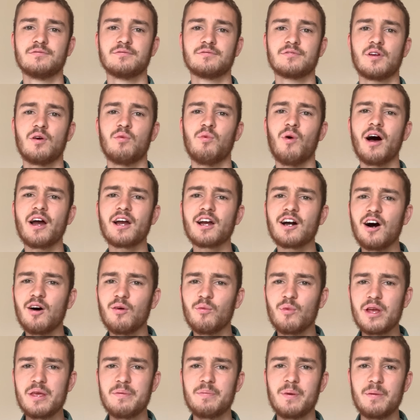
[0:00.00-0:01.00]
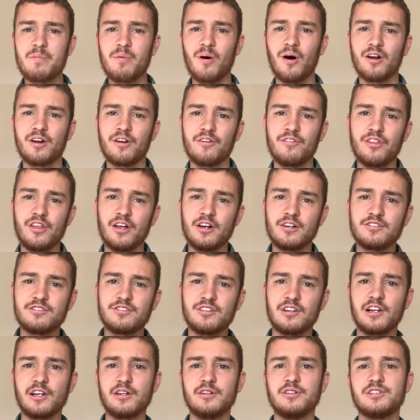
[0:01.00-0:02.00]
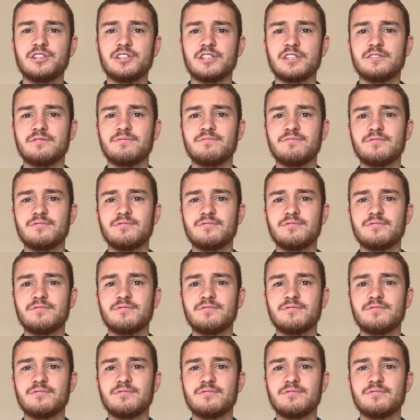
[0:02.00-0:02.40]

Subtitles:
Why can't we be part of the solution?